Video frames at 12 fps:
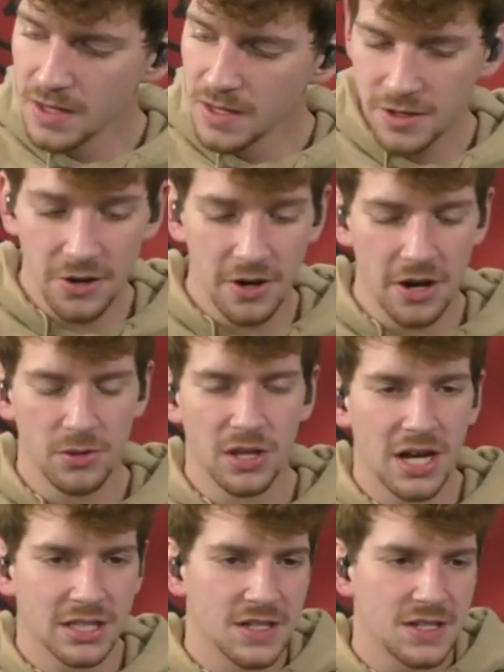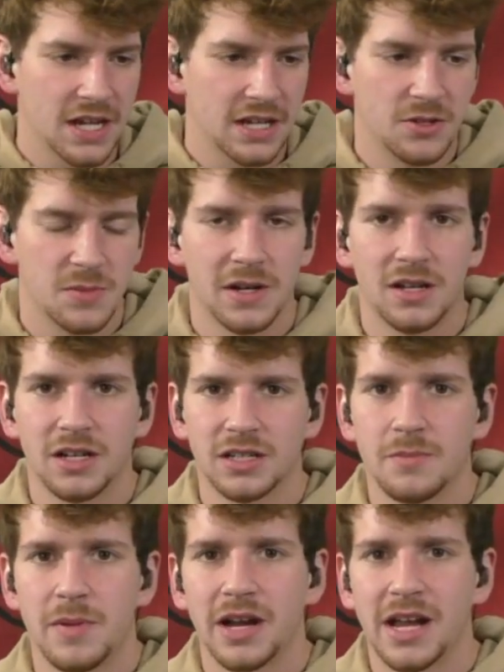You're here with Locked On Cyclones, part of Locked
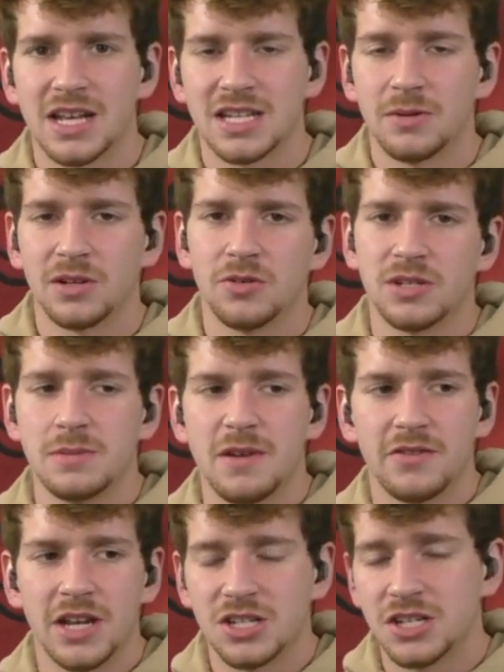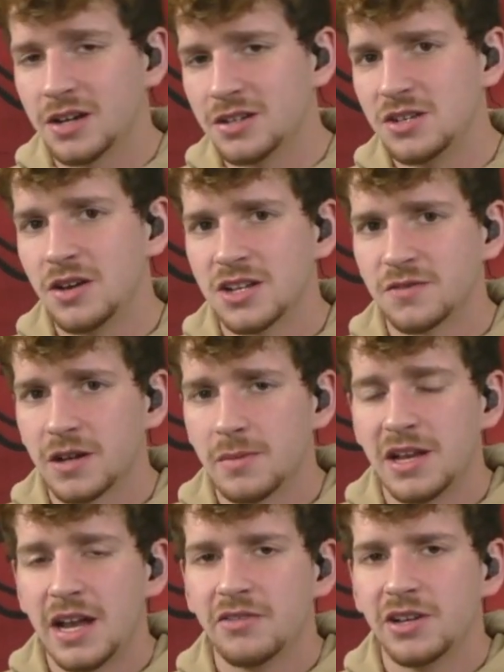On Podcast Network, your team every day. Shout out to you guys for
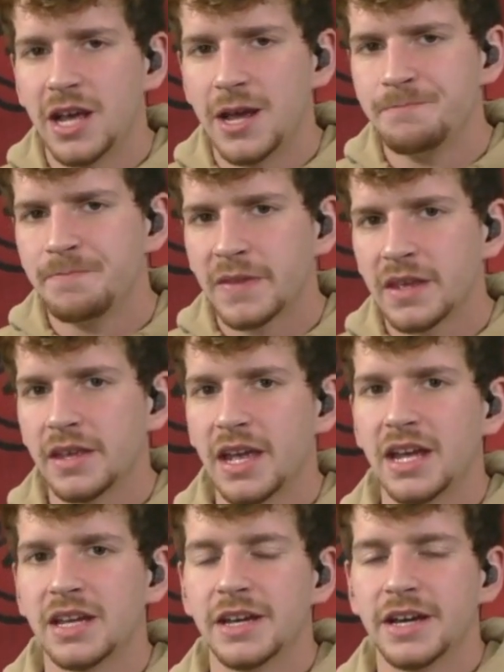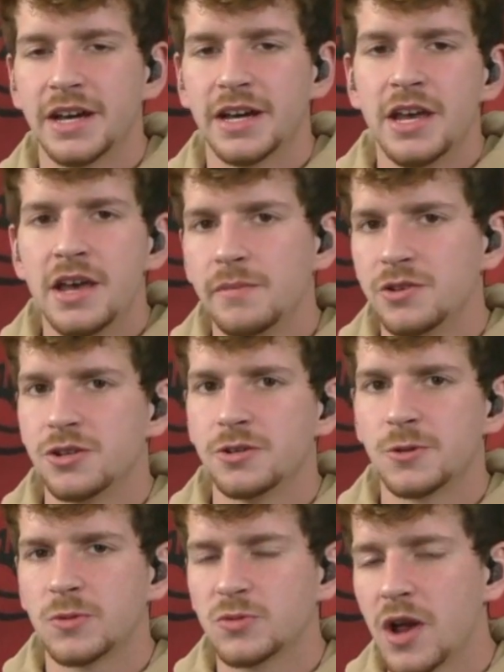coming in every day. And be sure to
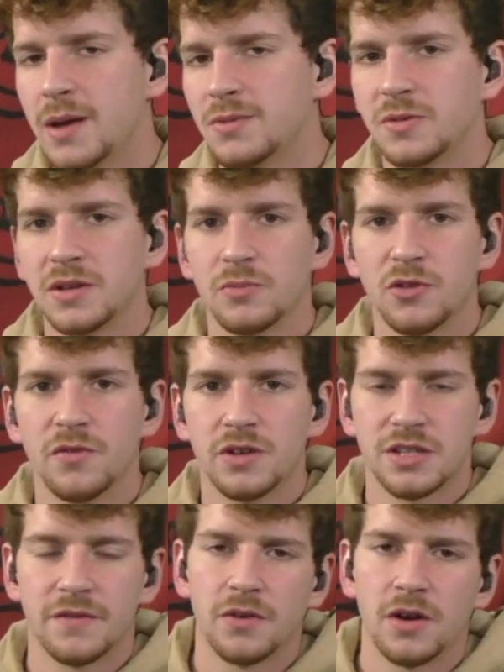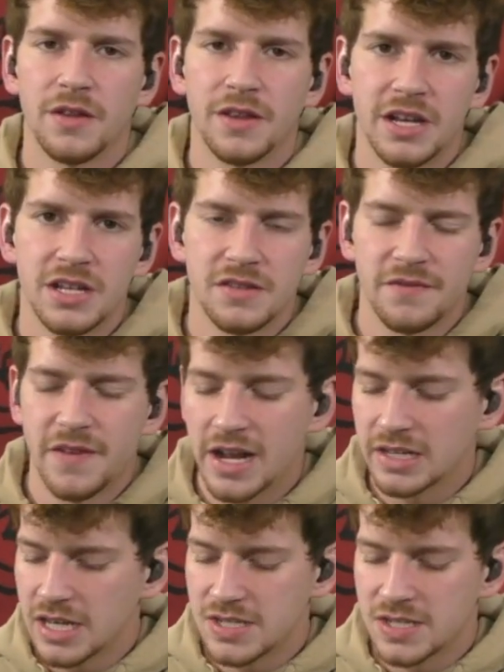subscribe so we can prove once and for all that it is, in
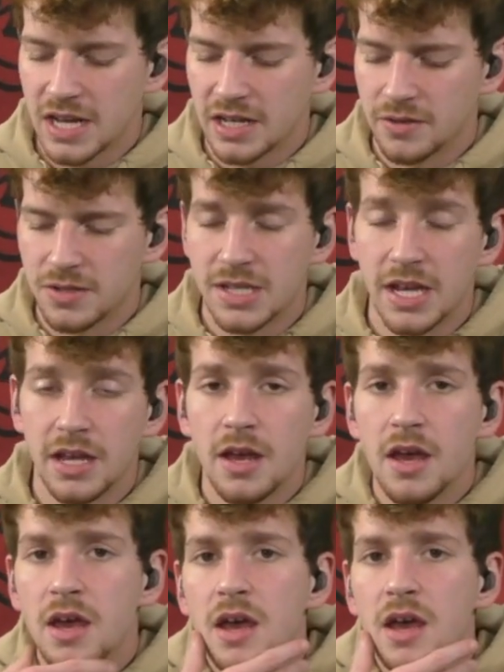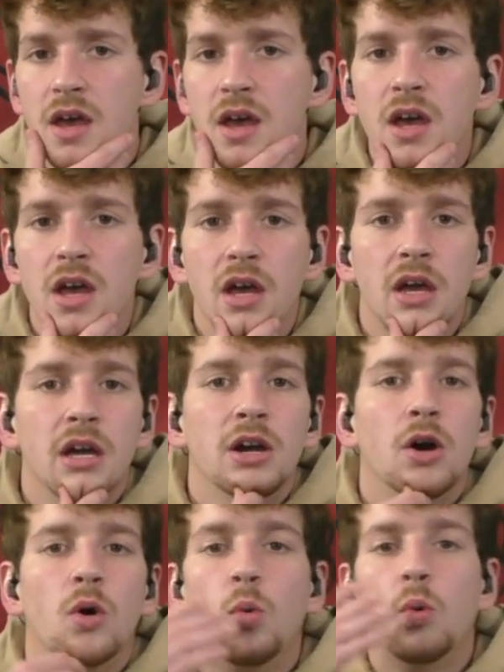fact, a Cyclone state.
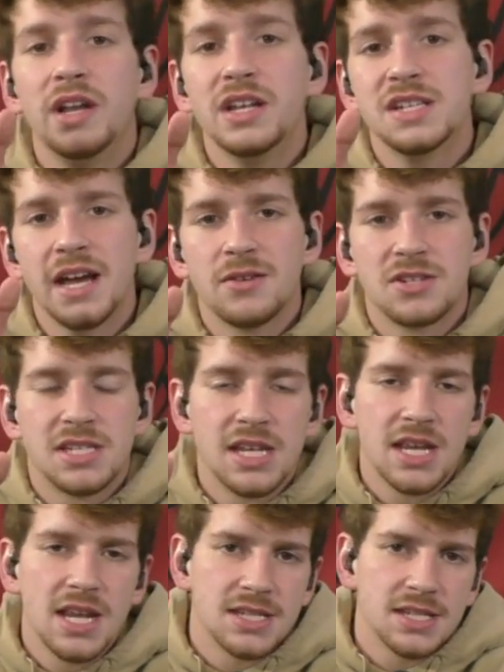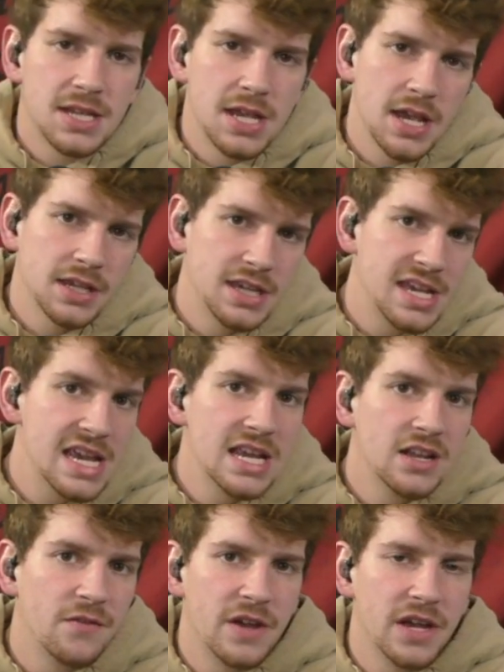What is Iowa State's key
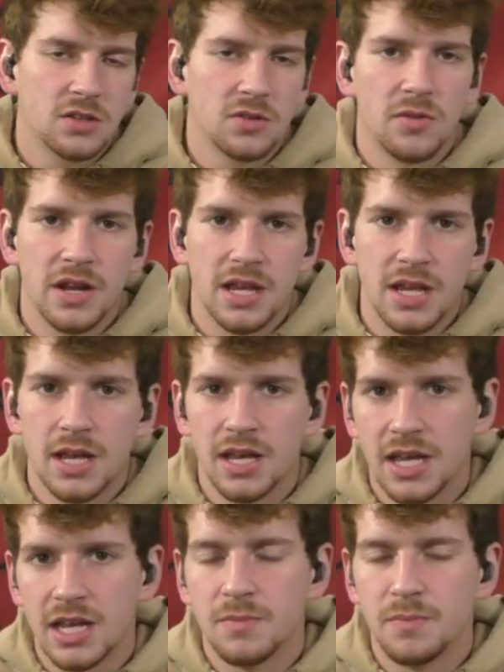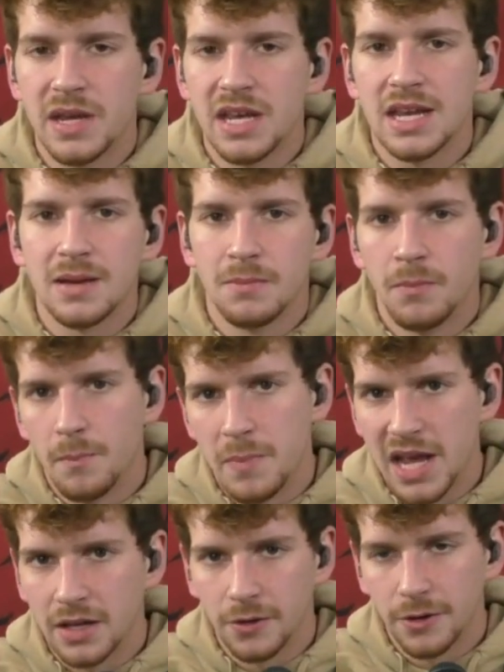to victory in beating
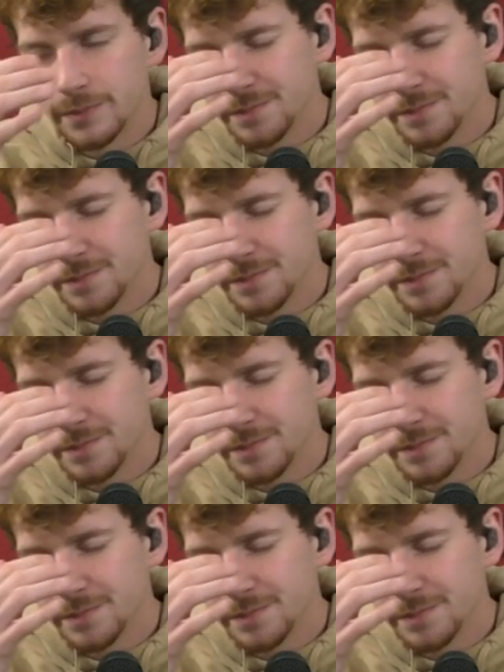Baylor?